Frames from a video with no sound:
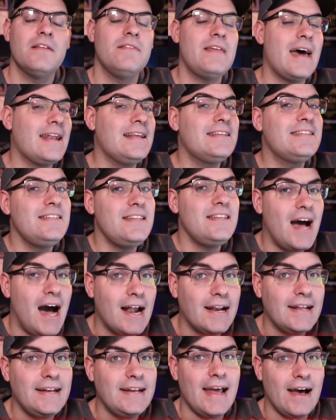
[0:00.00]
That is
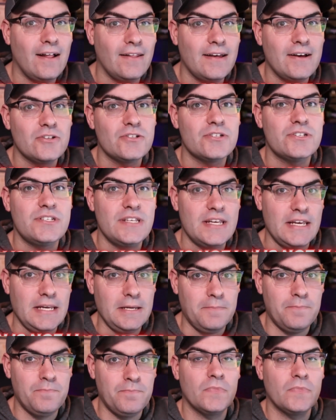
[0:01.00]
not an LLC.